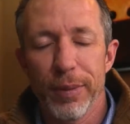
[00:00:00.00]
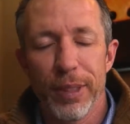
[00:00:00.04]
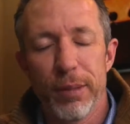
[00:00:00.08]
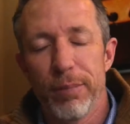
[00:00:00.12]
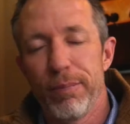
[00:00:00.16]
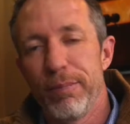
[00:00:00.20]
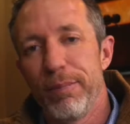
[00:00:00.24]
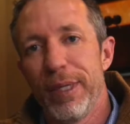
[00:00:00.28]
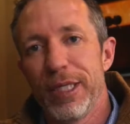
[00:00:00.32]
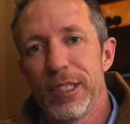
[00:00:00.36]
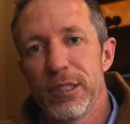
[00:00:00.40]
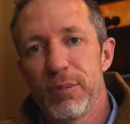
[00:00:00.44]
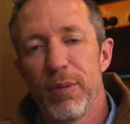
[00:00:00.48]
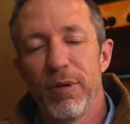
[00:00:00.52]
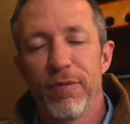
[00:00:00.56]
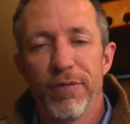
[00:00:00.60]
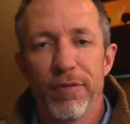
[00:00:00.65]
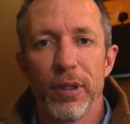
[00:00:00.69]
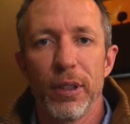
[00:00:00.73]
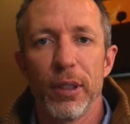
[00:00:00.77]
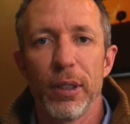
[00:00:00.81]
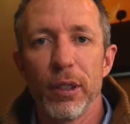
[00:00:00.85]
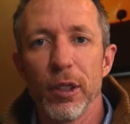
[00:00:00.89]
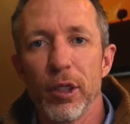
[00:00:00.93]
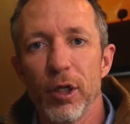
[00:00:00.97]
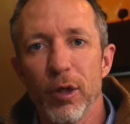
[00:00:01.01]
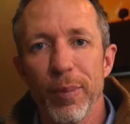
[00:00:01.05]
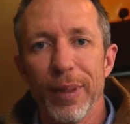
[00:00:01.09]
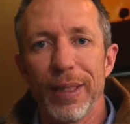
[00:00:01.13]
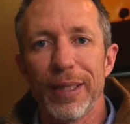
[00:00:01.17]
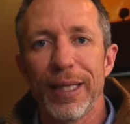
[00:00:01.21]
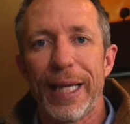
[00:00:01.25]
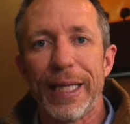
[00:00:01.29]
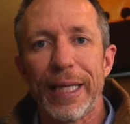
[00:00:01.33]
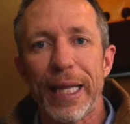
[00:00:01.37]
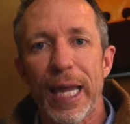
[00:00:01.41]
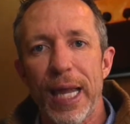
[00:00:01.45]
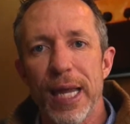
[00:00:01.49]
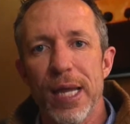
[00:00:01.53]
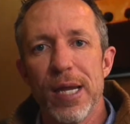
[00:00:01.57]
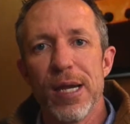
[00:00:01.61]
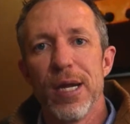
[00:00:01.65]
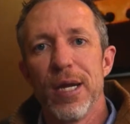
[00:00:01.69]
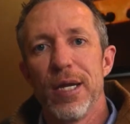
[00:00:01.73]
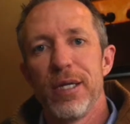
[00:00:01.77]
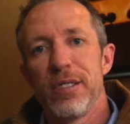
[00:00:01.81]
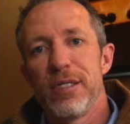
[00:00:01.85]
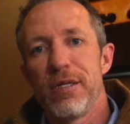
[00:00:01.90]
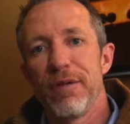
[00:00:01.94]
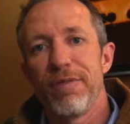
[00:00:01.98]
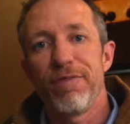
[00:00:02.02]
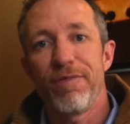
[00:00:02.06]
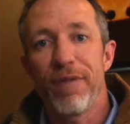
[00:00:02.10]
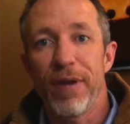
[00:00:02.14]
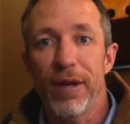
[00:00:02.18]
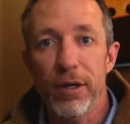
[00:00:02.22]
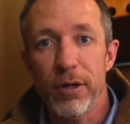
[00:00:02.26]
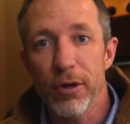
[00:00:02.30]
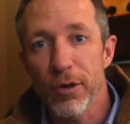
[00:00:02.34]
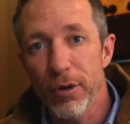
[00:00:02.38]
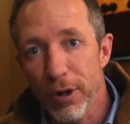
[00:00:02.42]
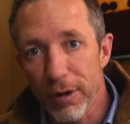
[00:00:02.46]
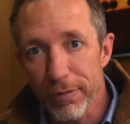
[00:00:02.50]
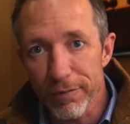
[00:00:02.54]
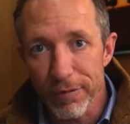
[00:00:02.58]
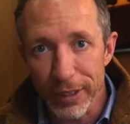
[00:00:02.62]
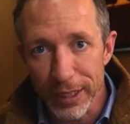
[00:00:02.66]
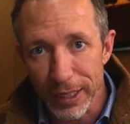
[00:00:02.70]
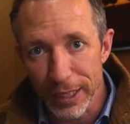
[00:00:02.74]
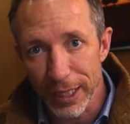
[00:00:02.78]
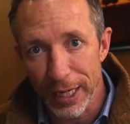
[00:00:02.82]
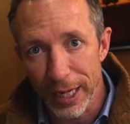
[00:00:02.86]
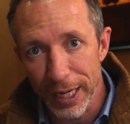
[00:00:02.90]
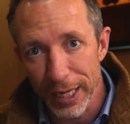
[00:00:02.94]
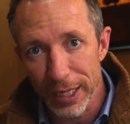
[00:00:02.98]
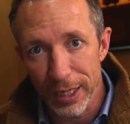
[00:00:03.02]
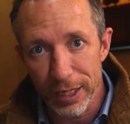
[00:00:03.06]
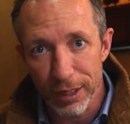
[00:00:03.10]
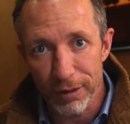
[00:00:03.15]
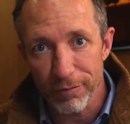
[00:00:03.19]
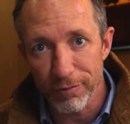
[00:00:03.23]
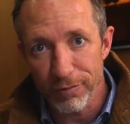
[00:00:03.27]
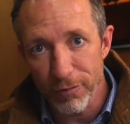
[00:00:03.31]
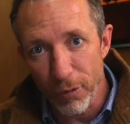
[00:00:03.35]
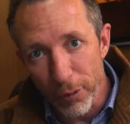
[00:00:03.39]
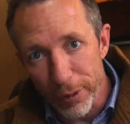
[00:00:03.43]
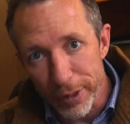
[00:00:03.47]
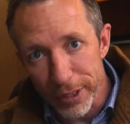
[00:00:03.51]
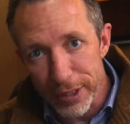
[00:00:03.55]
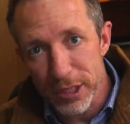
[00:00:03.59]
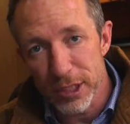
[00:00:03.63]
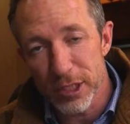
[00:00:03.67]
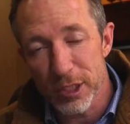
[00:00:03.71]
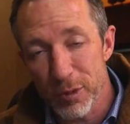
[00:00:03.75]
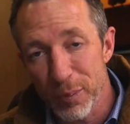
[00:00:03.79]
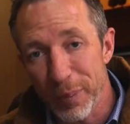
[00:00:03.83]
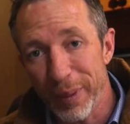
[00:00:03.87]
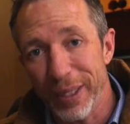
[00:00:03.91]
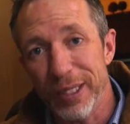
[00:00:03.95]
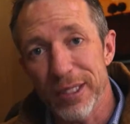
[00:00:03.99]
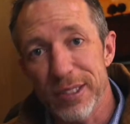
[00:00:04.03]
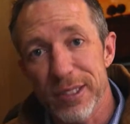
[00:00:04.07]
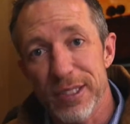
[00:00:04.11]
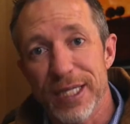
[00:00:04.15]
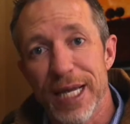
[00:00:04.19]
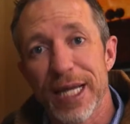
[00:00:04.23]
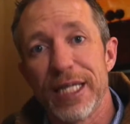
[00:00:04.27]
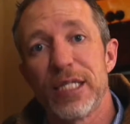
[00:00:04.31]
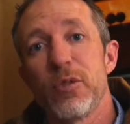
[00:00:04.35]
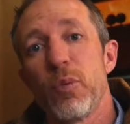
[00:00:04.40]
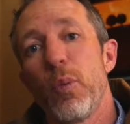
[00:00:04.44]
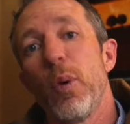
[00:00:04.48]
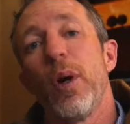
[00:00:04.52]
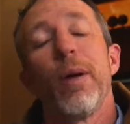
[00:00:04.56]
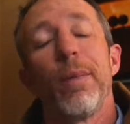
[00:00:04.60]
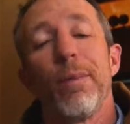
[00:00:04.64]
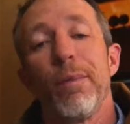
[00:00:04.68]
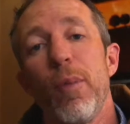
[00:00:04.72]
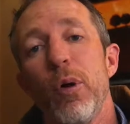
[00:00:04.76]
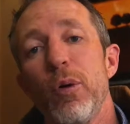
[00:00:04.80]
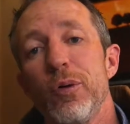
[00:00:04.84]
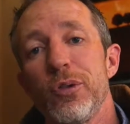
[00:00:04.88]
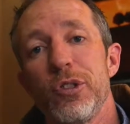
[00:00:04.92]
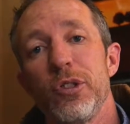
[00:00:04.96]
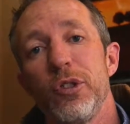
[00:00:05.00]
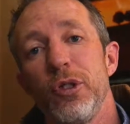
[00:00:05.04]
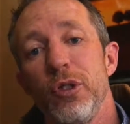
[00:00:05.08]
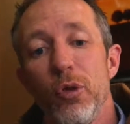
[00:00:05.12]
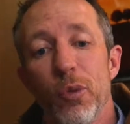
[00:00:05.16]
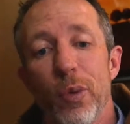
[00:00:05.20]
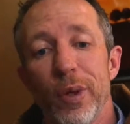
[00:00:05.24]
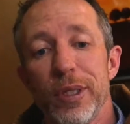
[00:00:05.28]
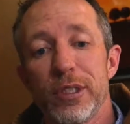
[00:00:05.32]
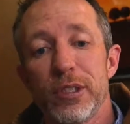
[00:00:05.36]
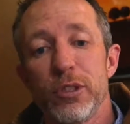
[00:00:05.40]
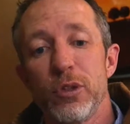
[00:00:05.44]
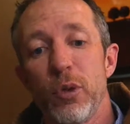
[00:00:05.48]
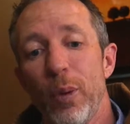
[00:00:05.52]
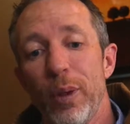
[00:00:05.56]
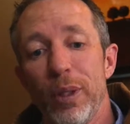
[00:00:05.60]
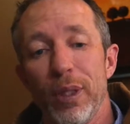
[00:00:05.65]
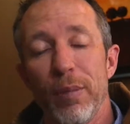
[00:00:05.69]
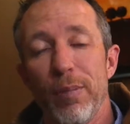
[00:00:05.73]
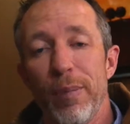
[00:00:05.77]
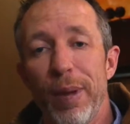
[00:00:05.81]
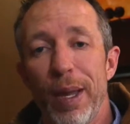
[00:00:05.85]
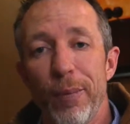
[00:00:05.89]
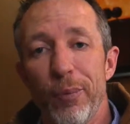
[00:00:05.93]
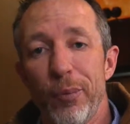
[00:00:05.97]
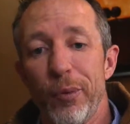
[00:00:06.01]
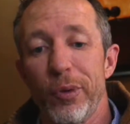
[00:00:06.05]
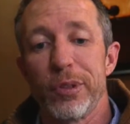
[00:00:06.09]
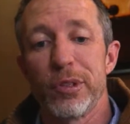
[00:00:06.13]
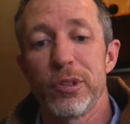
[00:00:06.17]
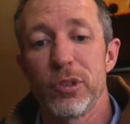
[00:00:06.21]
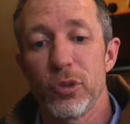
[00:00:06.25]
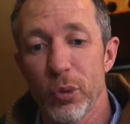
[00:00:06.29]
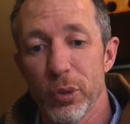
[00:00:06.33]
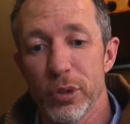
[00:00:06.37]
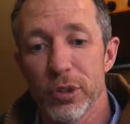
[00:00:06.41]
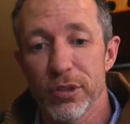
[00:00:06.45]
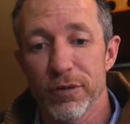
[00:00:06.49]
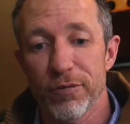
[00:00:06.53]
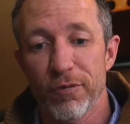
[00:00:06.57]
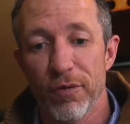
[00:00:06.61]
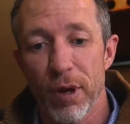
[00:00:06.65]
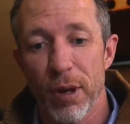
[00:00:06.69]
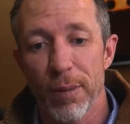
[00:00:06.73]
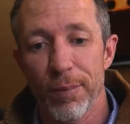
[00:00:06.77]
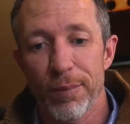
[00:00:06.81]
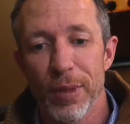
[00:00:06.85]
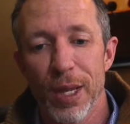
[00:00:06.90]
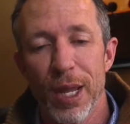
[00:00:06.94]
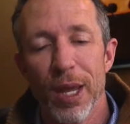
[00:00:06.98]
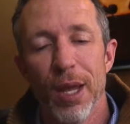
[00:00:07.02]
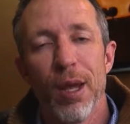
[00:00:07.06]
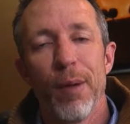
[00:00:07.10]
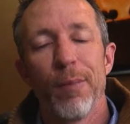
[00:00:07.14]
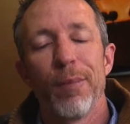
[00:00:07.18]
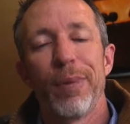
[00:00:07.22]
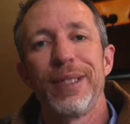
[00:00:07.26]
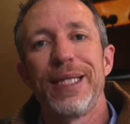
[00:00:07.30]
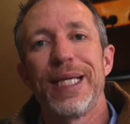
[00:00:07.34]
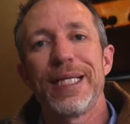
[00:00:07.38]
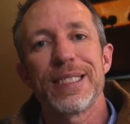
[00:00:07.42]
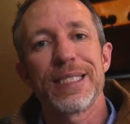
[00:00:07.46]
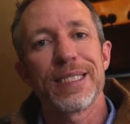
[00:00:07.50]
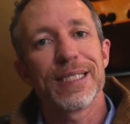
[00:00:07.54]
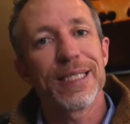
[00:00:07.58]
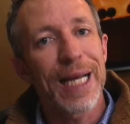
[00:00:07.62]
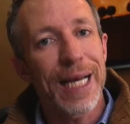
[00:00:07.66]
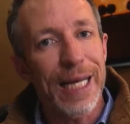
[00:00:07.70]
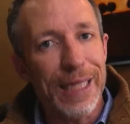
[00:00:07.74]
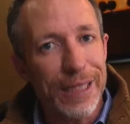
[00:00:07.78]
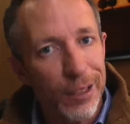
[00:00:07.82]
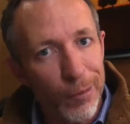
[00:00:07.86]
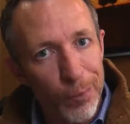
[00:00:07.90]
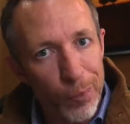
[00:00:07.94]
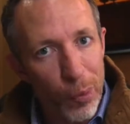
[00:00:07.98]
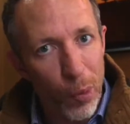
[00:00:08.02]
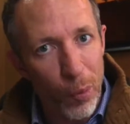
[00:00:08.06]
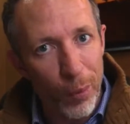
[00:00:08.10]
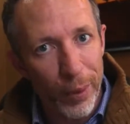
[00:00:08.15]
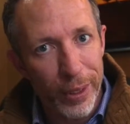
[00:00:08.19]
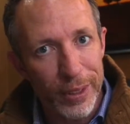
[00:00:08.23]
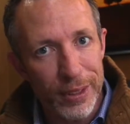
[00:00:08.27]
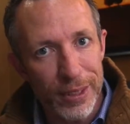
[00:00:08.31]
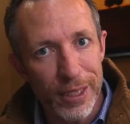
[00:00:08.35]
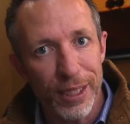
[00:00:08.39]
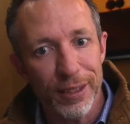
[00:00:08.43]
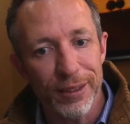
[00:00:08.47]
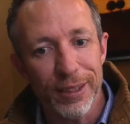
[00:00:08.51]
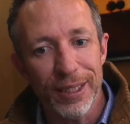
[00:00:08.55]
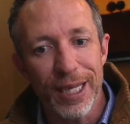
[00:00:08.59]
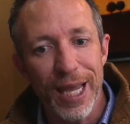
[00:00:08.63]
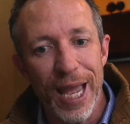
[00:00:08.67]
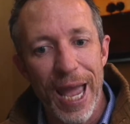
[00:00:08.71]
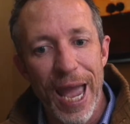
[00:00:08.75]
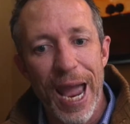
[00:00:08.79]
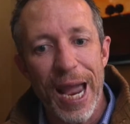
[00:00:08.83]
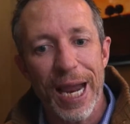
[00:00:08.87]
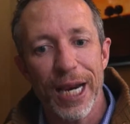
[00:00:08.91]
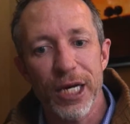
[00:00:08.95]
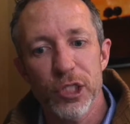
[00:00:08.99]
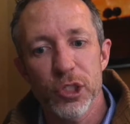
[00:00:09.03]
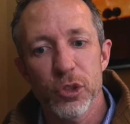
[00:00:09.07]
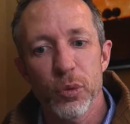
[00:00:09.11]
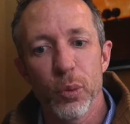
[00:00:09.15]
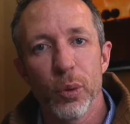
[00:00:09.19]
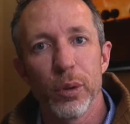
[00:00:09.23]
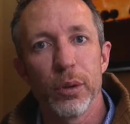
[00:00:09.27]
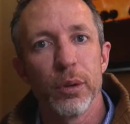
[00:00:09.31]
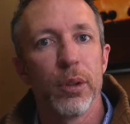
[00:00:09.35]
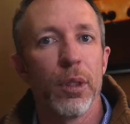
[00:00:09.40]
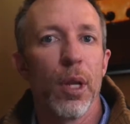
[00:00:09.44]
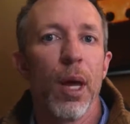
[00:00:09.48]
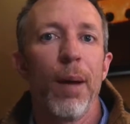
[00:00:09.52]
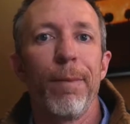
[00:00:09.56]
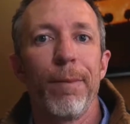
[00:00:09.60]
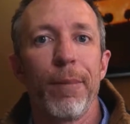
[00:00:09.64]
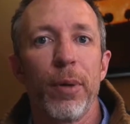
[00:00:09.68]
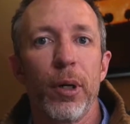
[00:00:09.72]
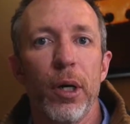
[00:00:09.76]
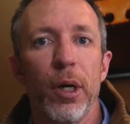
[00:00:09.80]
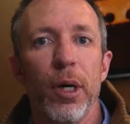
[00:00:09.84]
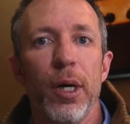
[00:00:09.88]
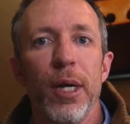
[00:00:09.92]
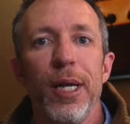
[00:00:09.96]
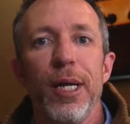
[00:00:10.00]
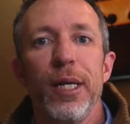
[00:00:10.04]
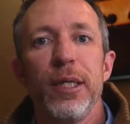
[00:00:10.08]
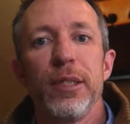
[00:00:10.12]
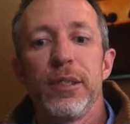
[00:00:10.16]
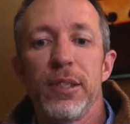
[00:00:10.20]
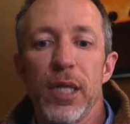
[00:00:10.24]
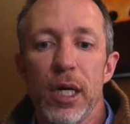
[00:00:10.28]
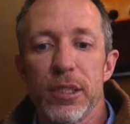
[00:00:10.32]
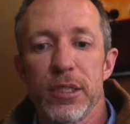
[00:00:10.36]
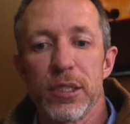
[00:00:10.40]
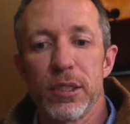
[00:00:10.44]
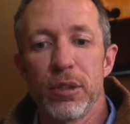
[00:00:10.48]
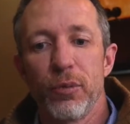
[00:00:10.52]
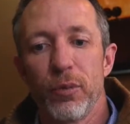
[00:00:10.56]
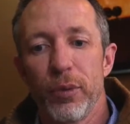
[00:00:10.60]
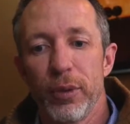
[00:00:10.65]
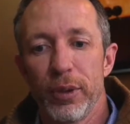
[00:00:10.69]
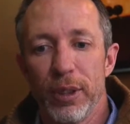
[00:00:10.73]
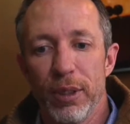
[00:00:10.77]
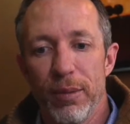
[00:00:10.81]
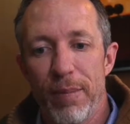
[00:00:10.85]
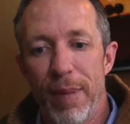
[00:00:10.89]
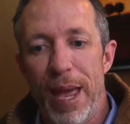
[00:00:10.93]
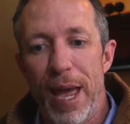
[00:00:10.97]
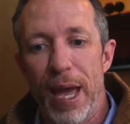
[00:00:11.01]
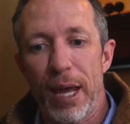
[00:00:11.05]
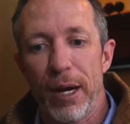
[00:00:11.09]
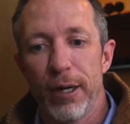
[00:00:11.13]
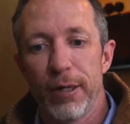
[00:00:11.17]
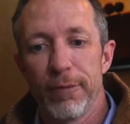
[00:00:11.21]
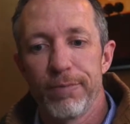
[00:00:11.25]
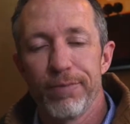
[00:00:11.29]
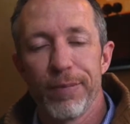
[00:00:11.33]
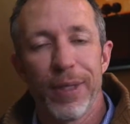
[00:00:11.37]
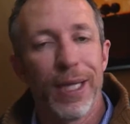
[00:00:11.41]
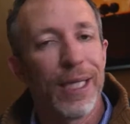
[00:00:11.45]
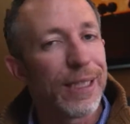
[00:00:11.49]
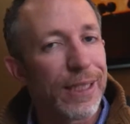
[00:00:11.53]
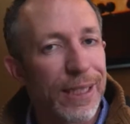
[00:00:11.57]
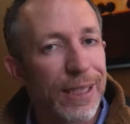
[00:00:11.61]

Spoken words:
And it makes me feel a little bit like a defender of the Canadian forests, because that's where most US toilet paper is sourced from. But that's not the point, and the actual number doesn't really matter, at